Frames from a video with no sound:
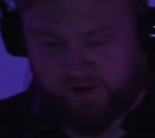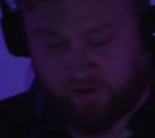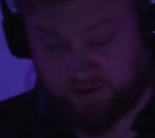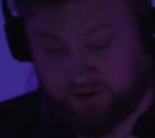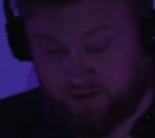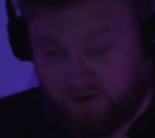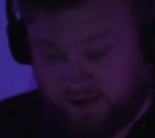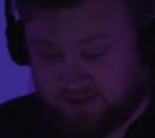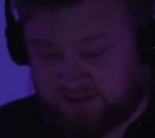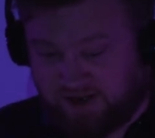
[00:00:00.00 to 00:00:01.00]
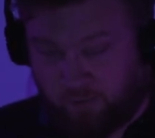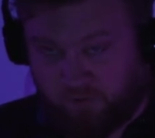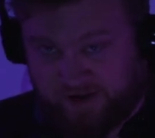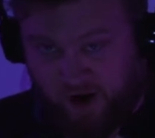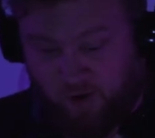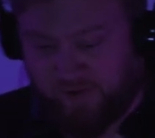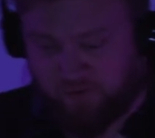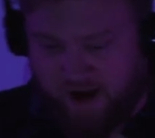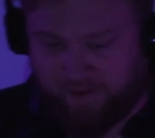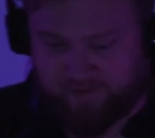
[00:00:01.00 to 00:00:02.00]
Coach. So when you
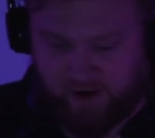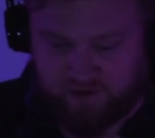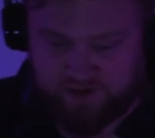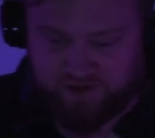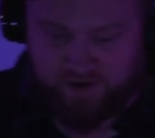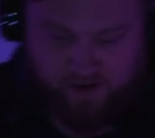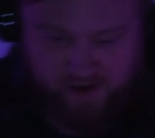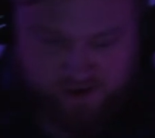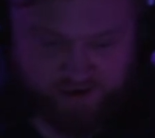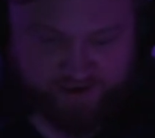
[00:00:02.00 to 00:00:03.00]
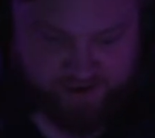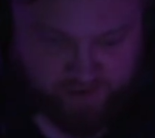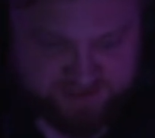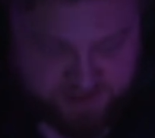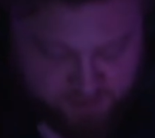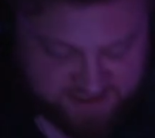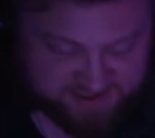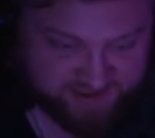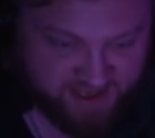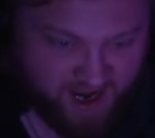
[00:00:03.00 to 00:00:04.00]
open Rap Coach, you're going to notice
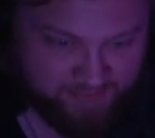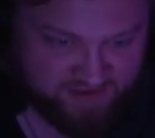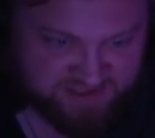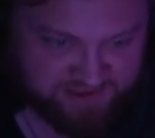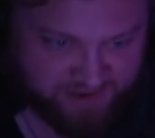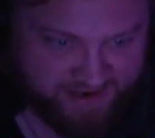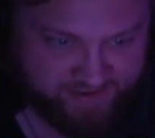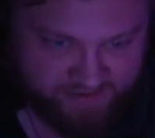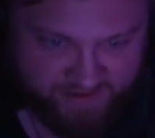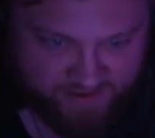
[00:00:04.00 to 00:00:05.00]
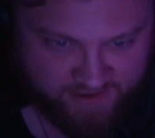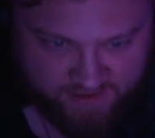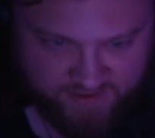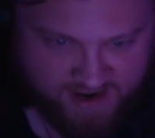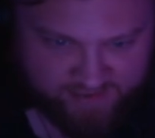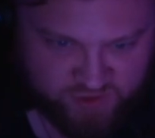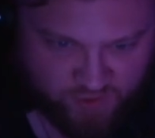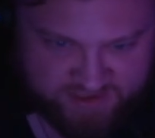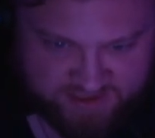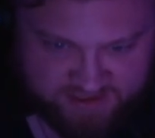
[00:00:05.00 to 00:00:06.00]
across the top of the screen, you have
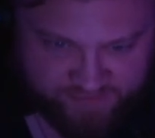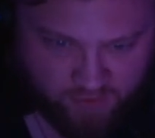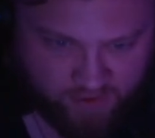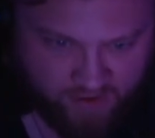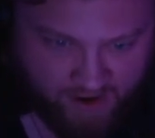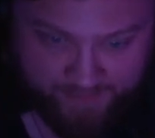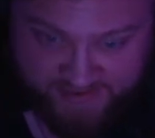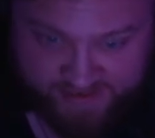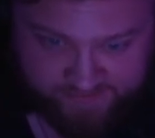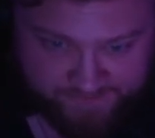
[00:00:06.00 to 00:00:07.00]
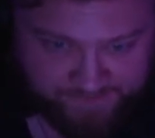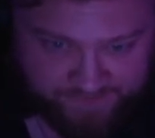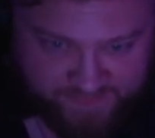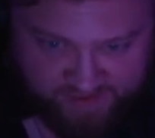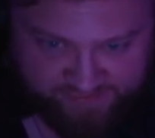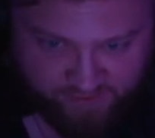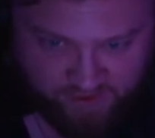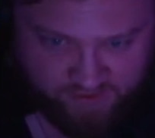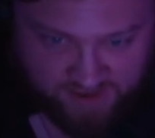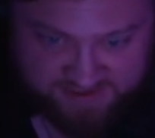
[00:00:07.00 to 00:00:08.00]
choices for a beat and
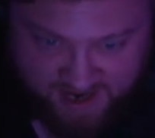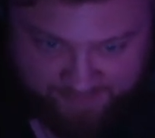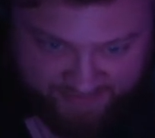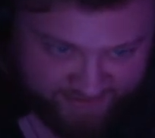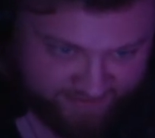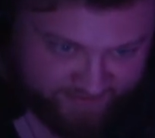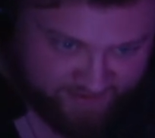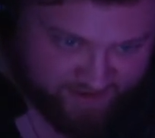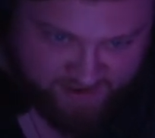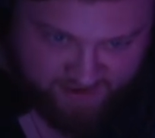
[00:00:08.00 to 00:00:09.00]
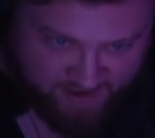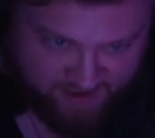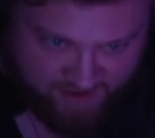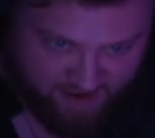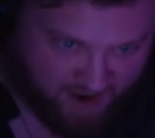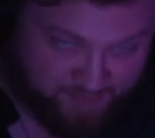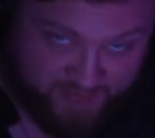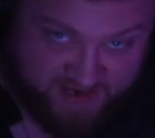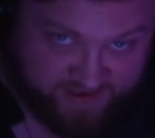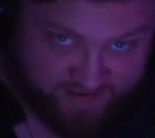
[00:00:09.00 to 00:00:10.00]
for a topic. A
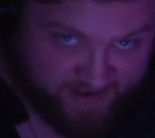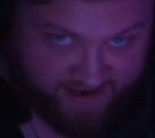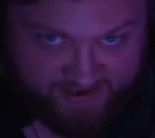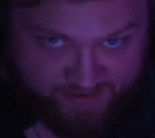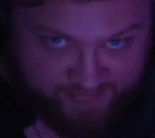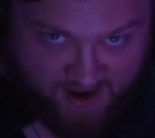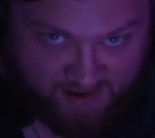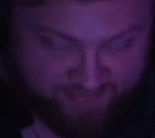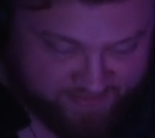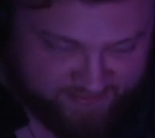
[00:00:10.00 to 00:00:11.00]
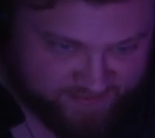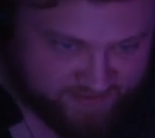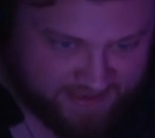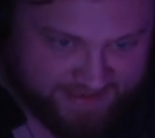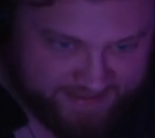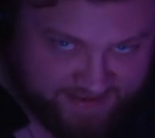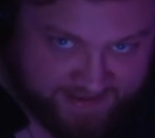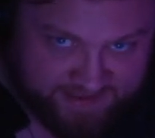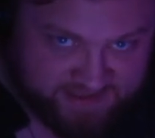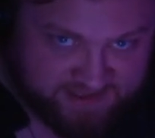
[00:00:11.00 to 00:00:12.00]
beat in hip hop
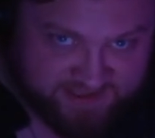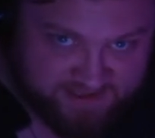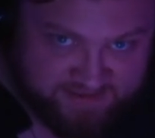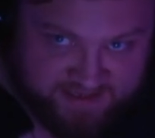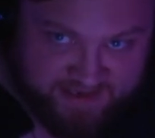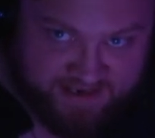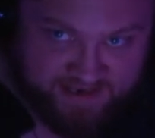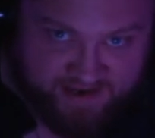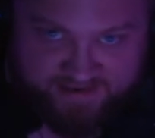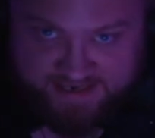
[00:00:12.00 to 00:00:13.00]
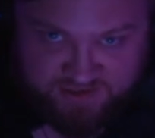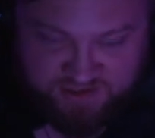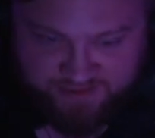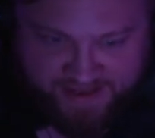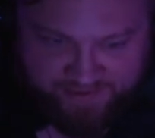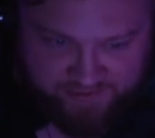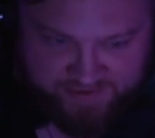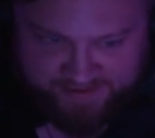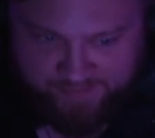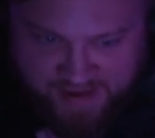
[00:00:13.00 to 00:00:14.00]
is the instrumental
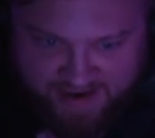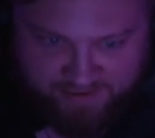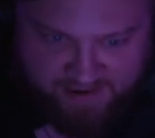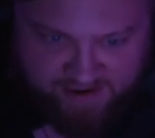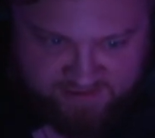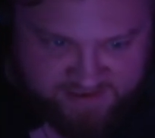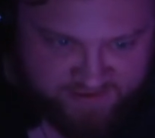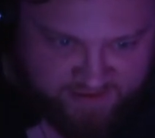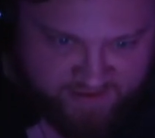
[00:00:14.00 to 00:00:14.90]
in the background.